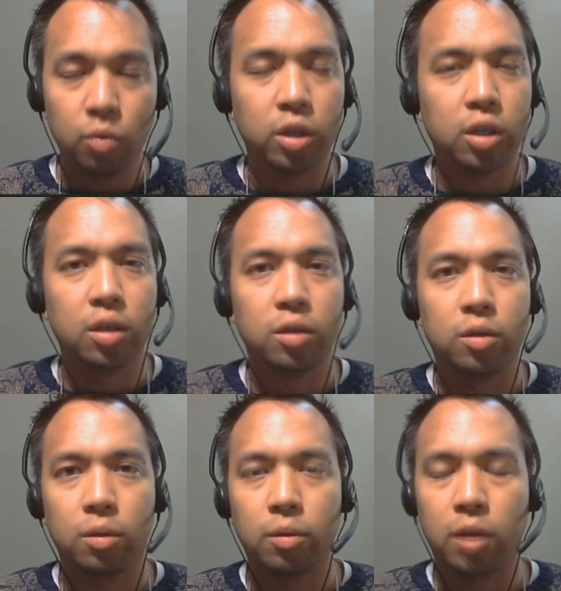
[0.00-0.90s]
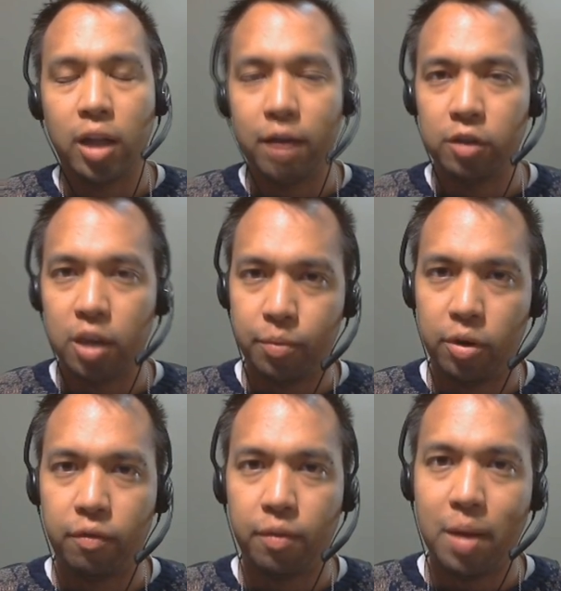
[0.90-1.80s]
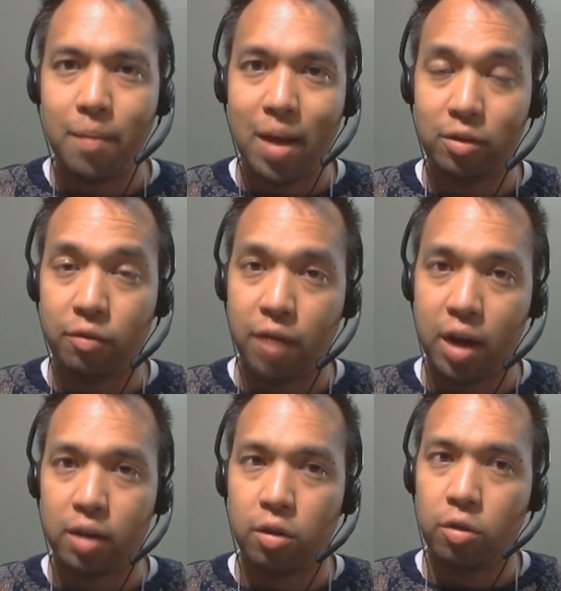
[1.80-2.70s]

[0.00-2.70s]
which is Clive Shepard from my Mass Effect